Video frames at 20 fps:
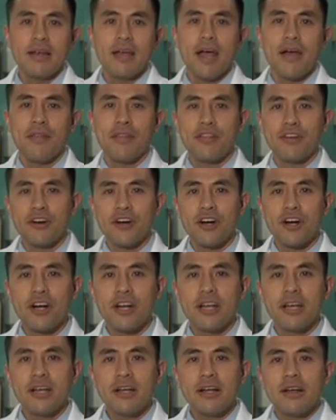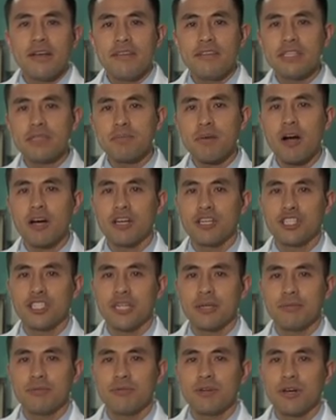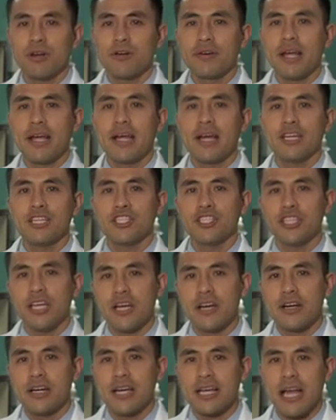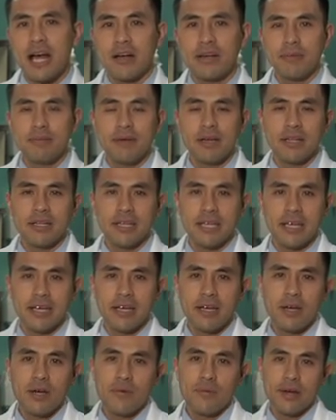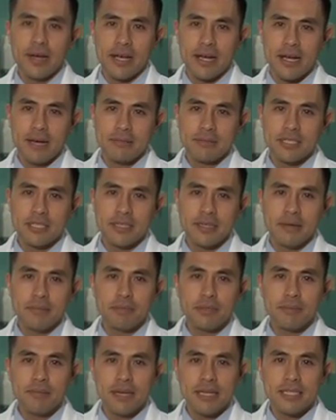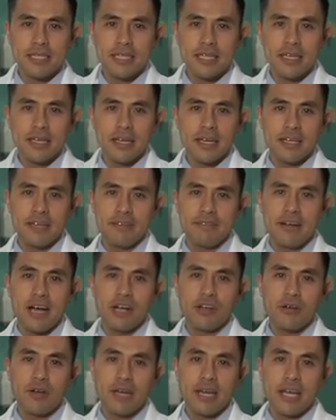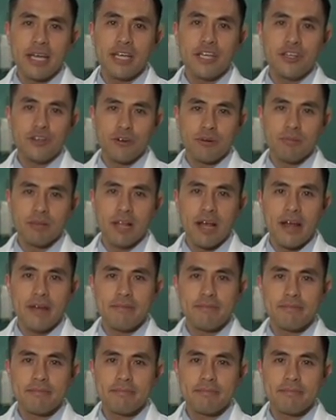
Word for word: And third, this partnership will create a shared accountability when it comes to implementing and evaluating your plan.